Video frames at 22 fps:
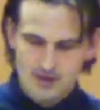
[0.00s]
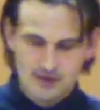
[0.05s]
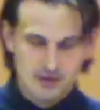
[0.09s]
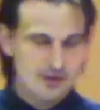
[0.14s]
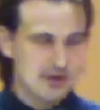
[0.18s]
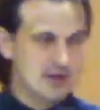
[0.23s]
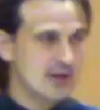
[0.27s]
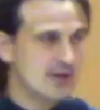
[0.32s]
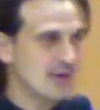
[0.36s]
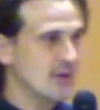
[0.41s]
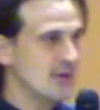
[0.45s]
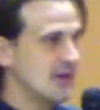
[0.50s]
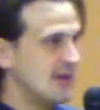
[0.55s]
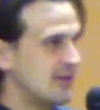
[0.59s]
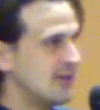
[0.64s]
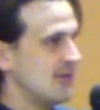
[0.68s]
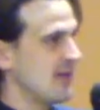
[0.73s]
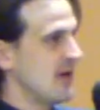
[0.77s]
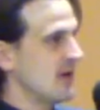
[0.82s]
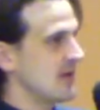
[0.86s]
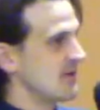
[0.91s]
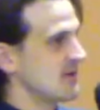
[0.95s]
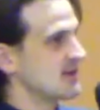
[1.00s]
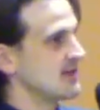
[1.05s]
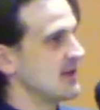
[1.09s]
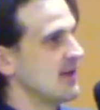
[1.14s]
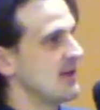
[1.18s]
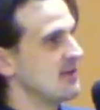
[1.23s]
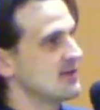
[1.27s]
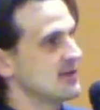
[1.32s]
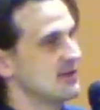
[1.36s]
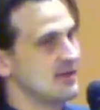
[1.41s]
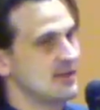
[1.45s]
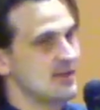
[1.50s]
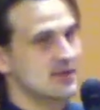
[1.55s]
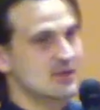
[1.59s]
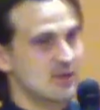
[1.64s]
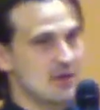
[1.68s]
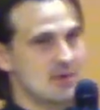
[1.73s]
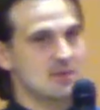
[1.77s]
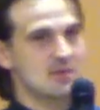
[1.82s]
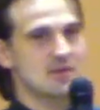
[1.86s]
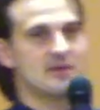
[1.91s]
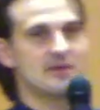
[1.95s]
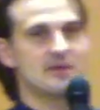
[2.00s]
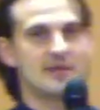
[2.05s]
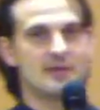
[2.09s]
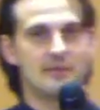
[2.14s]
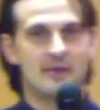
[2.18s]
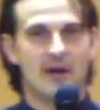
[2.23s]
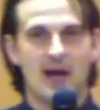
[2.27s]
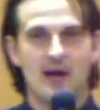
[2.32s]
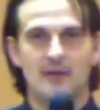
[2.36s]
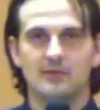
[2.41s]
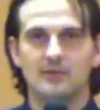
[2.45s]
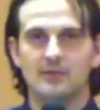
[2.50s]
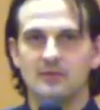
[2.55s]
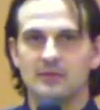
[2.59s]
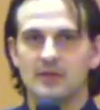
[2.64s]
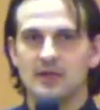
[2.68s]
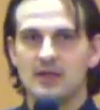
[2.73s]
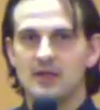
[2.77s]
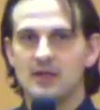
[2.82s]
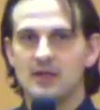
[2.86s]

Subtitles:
Look, if we're going to find ourselves in the scripture, in the Bible,